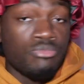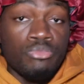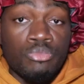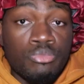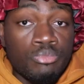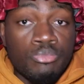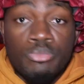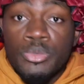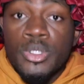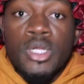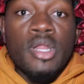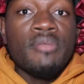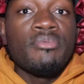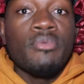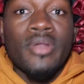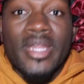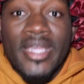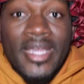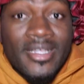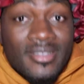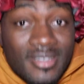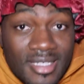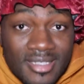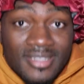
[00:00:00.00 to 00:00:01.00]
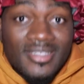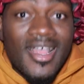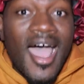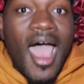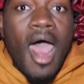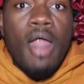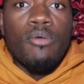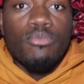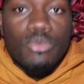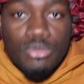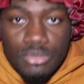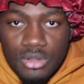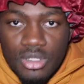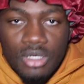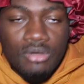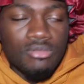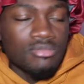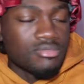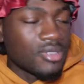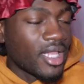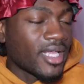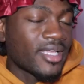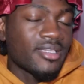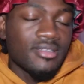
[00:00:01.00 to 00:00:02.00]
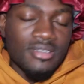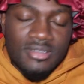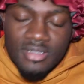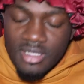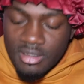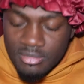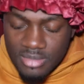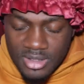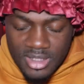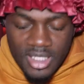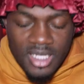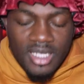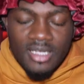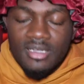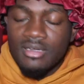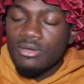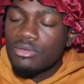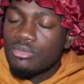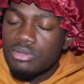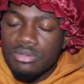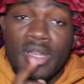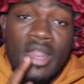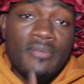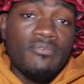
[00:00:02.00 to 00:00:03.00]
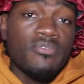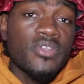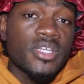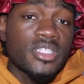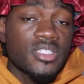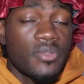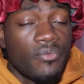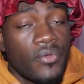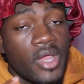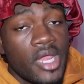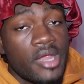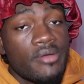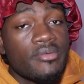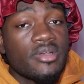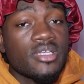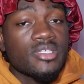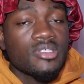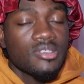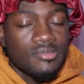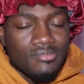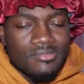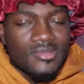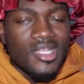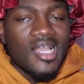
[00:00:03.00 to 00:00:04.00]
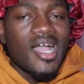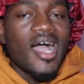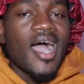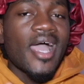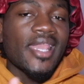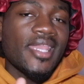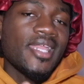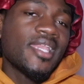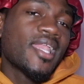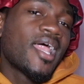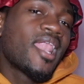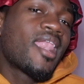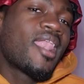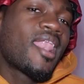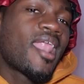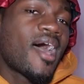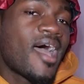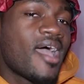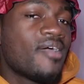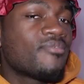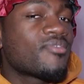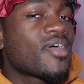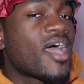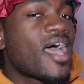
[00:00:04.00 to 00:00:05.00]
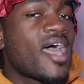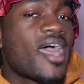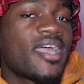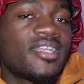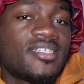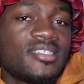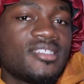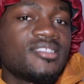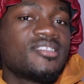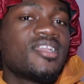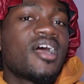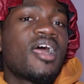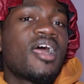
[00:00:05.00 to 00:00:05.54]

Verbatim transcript: we don't even want to get into Naruto. Like, you know what I'm saying? Oh, Netflix, if you're hearing this, I need a live action